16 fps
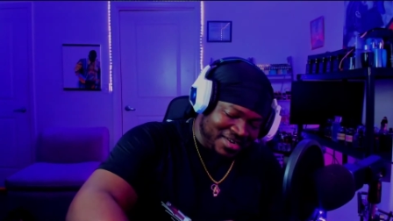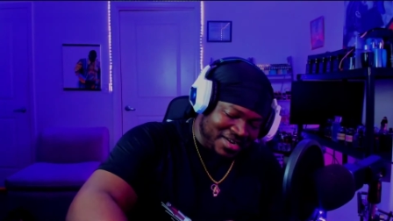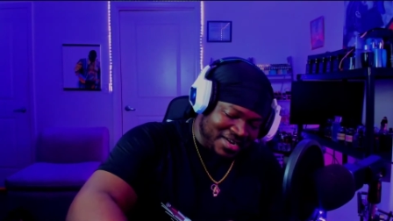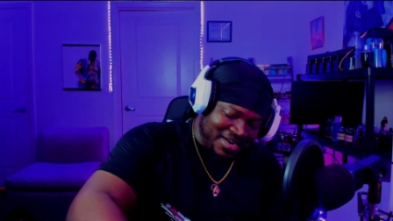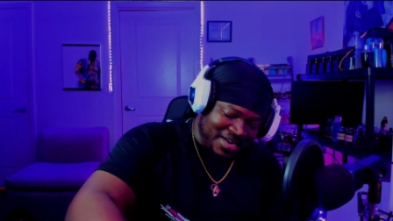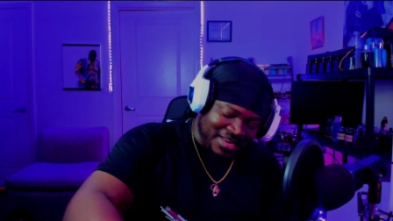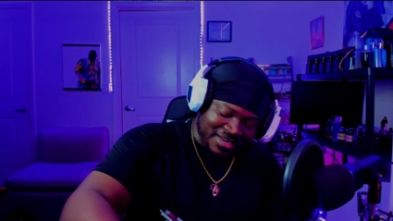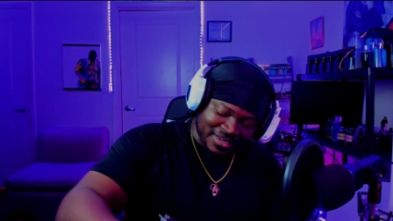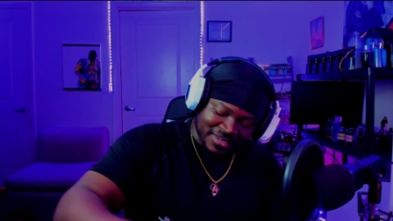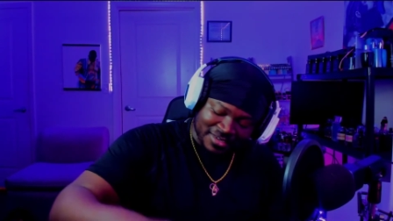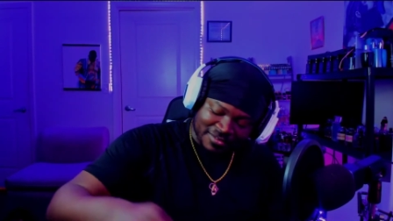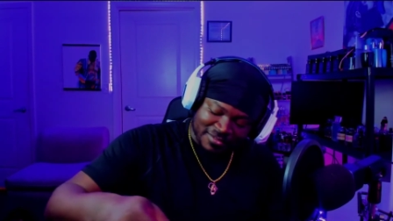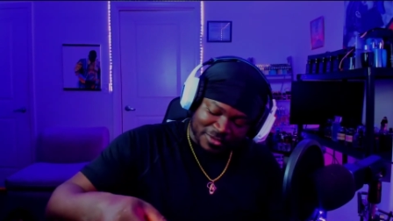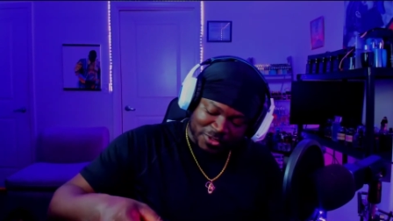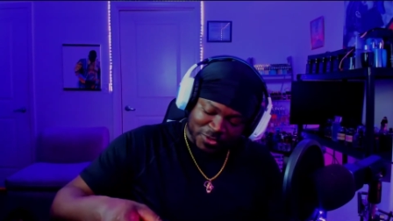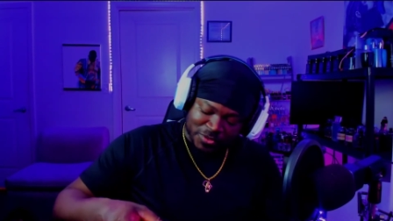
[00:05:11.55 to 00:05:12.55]
I love
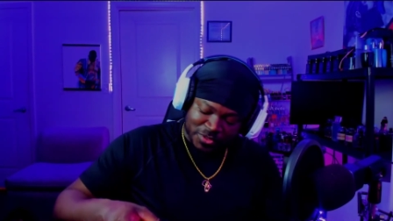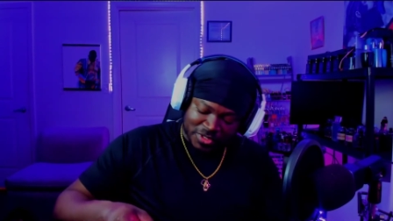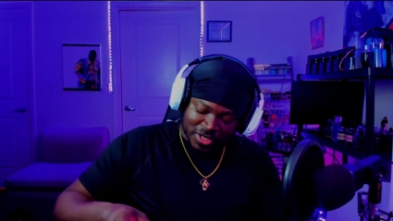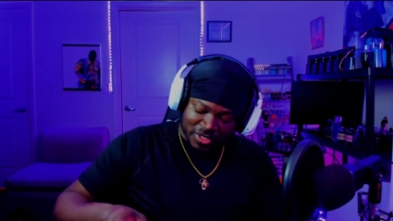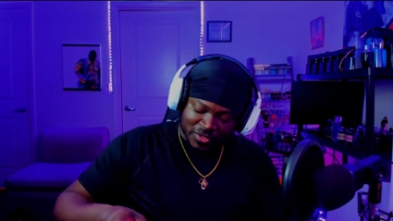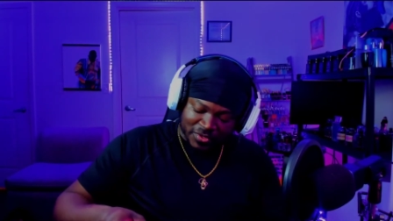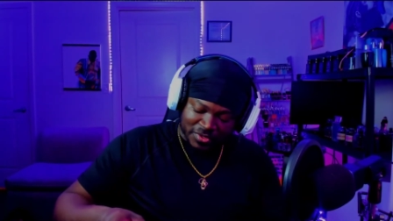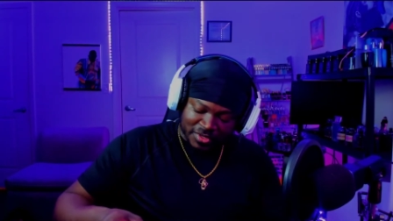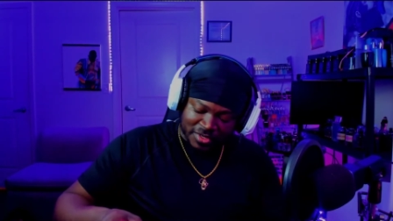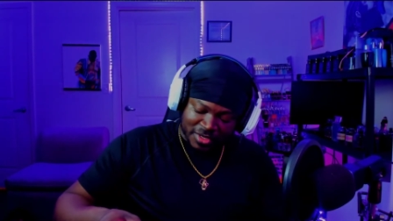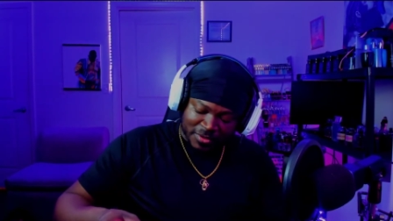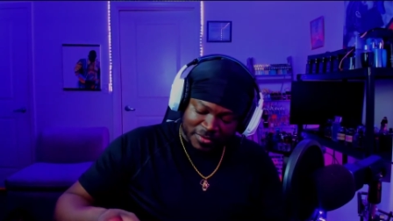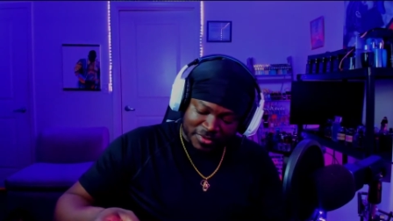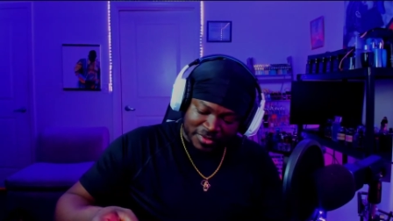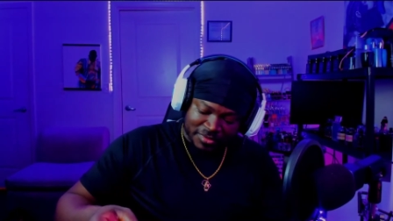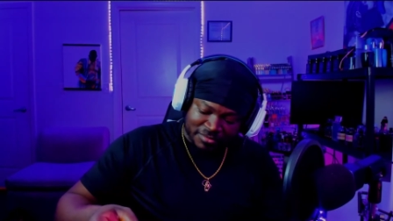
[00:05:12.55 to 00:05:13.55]
the juice color on that
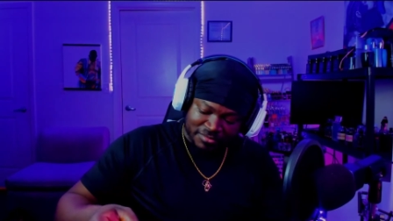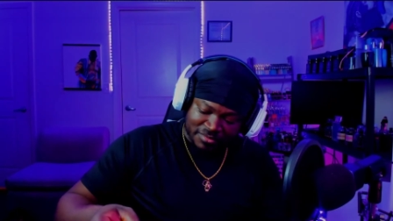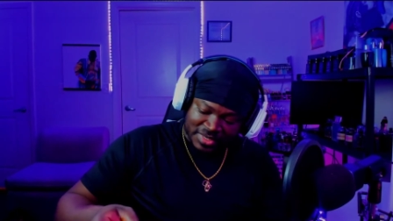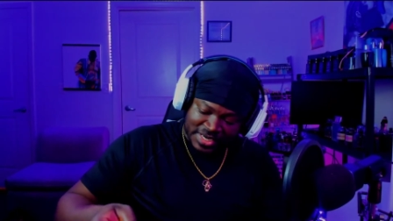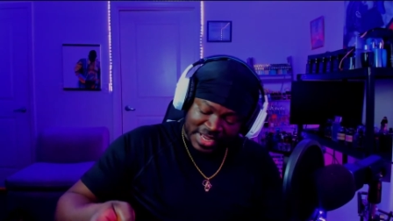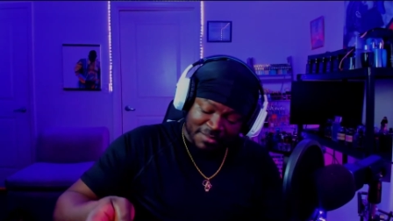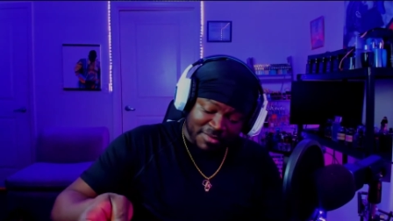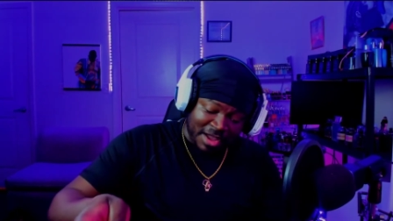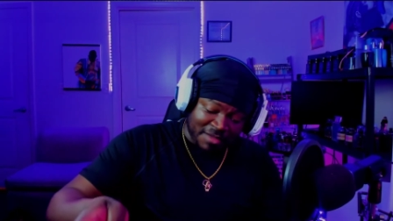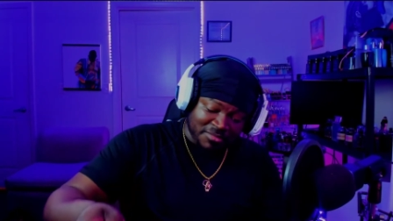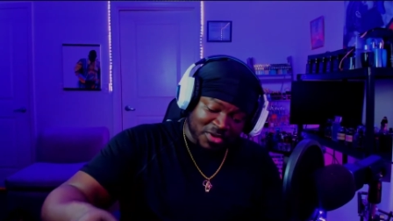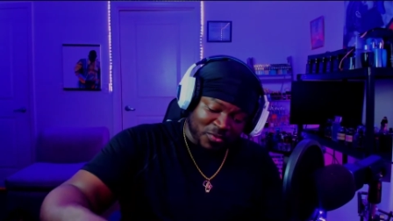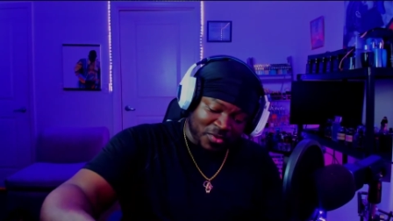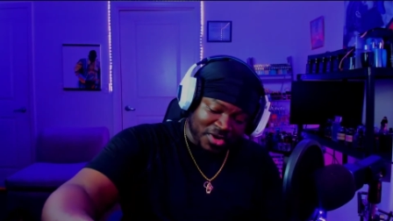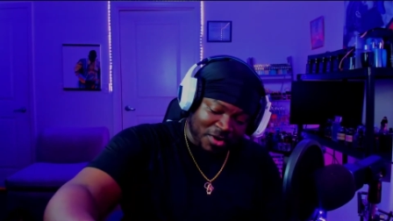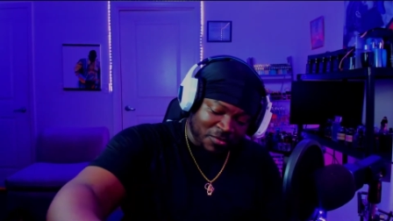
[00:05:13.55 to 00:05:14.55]
one. That might be the
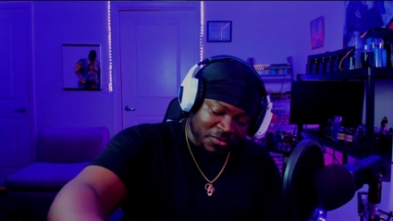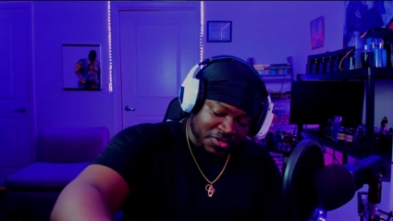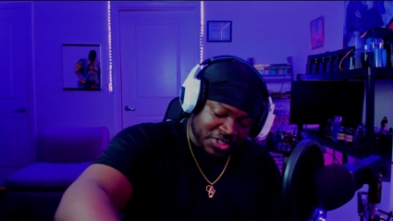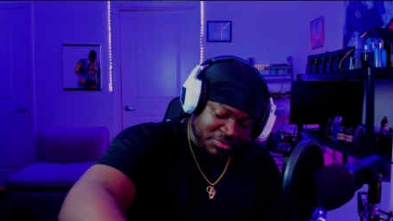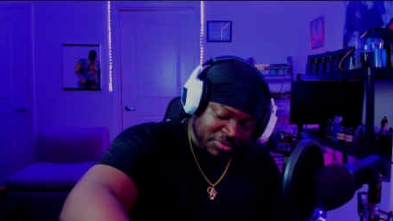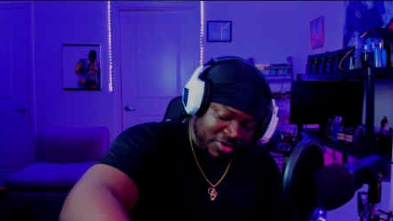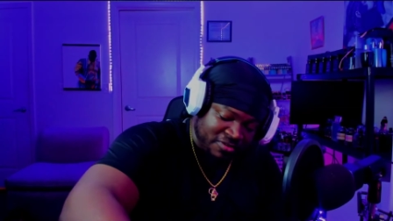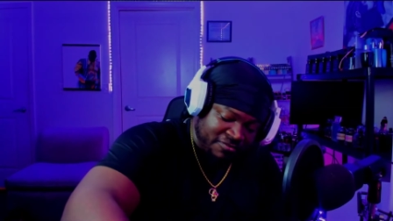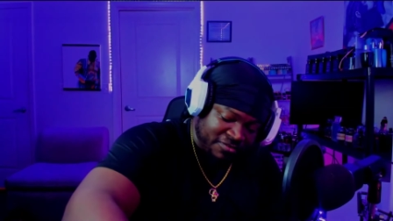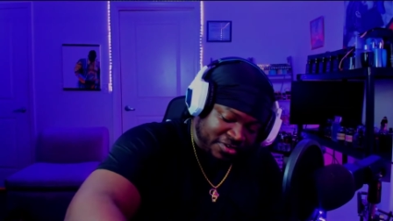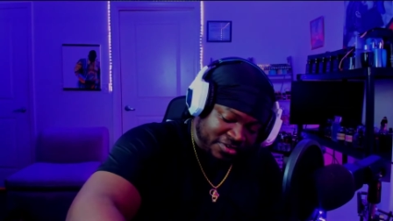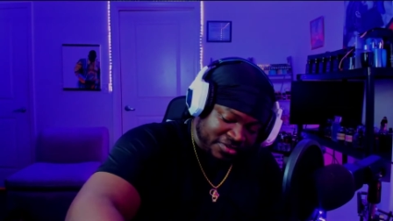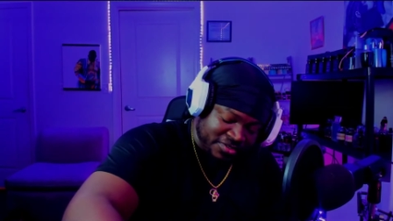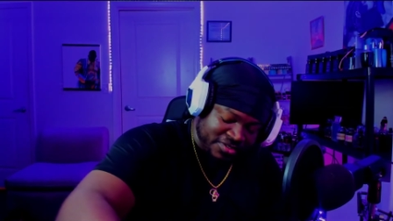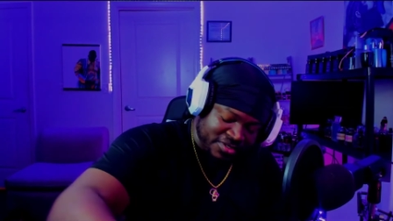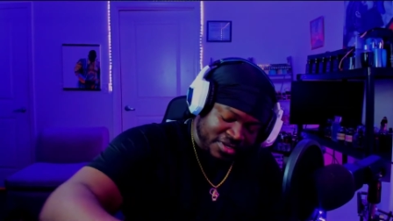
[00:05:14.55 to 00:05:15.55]
one I want to smell
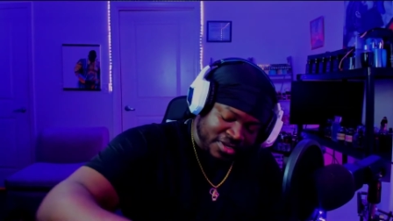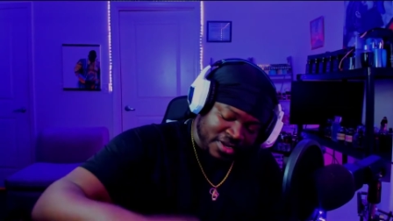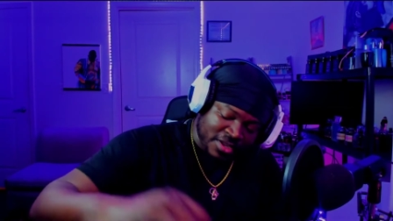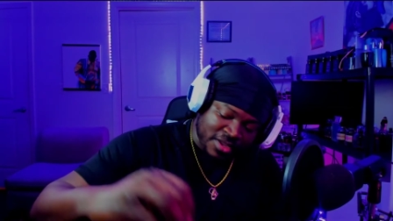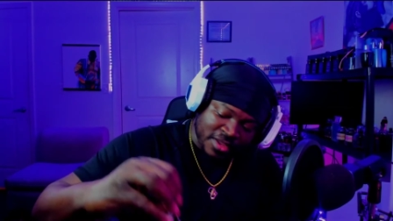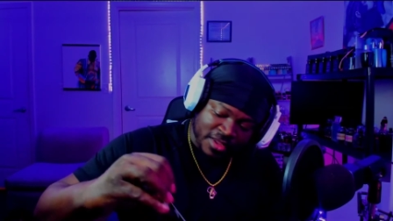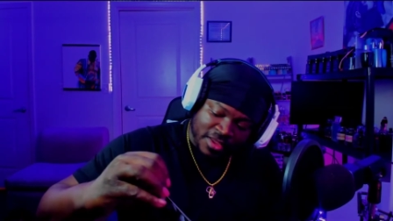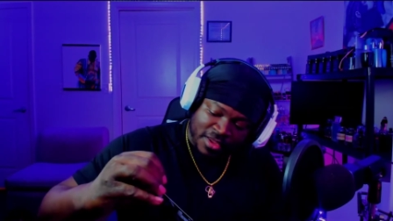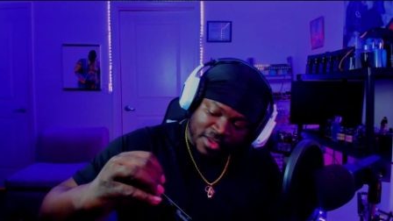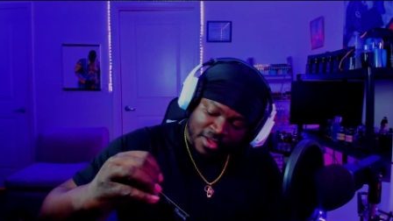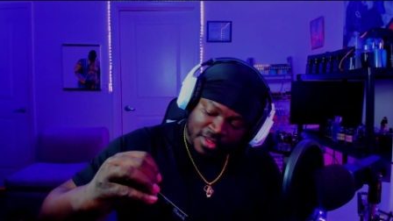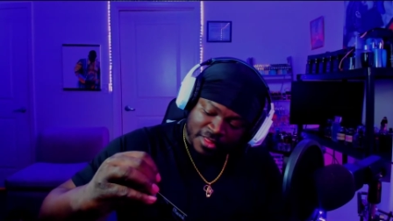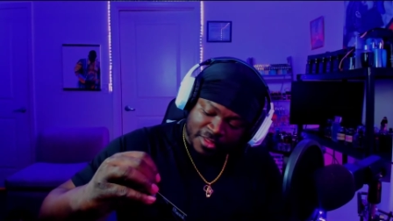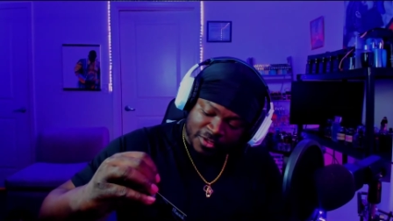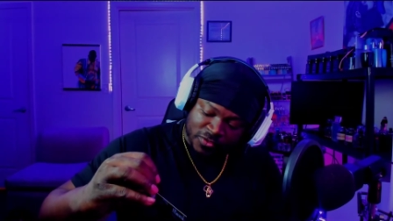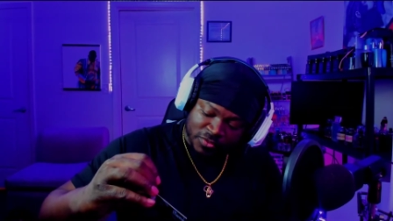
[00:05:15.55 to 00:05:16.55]
first.
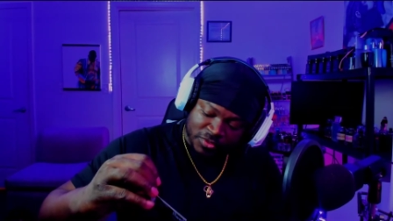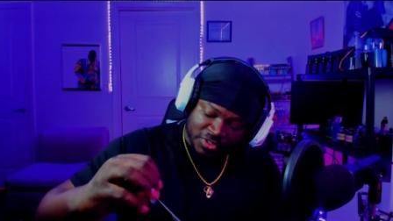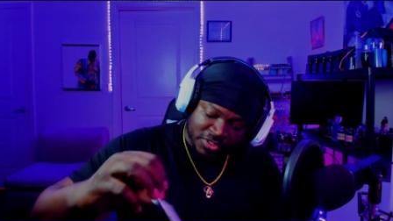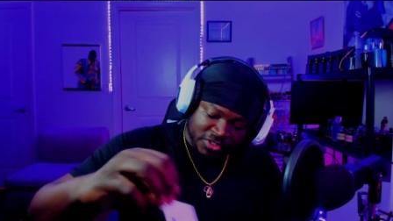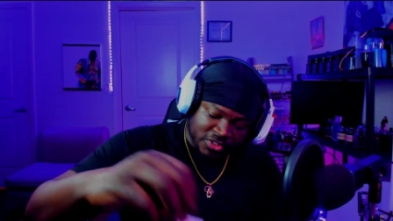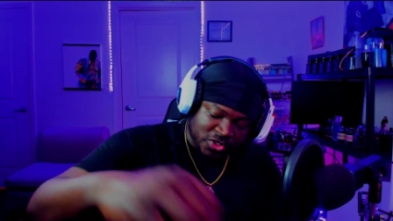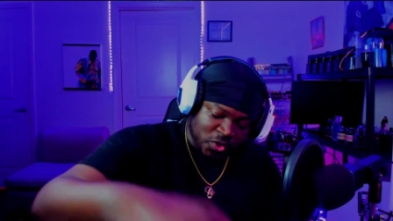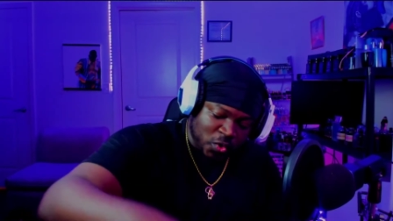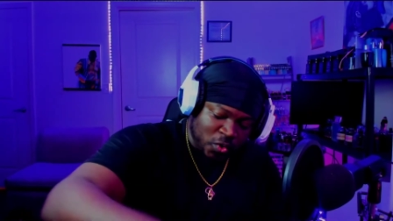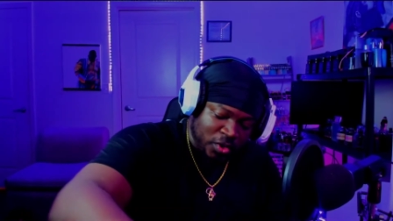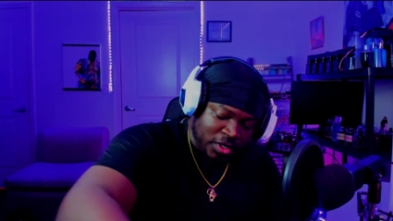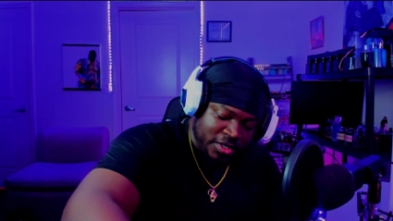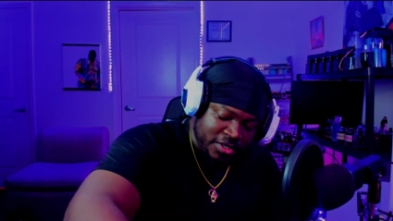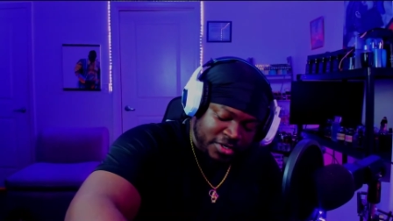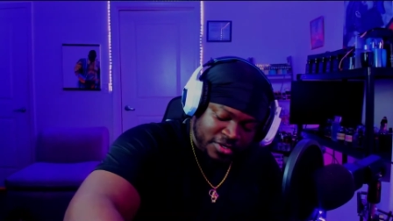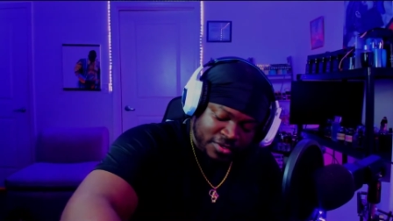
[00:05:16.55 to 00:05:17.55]
This one is So
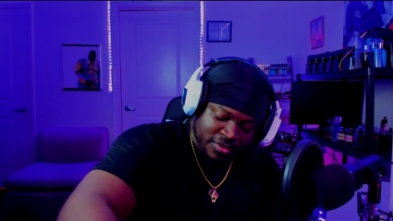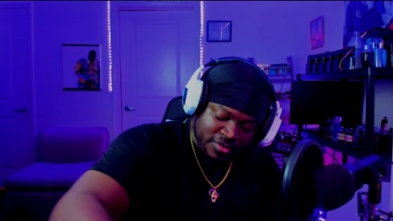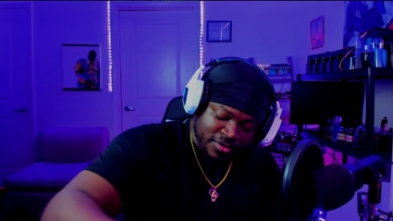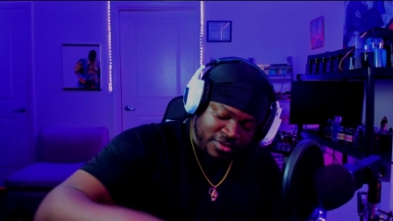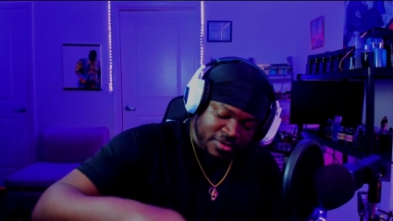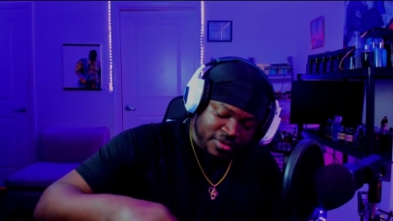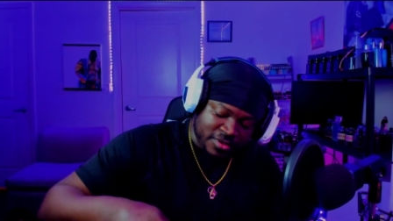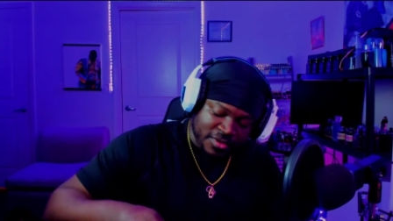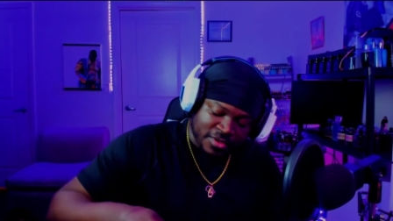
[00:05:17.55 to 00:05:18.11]
London.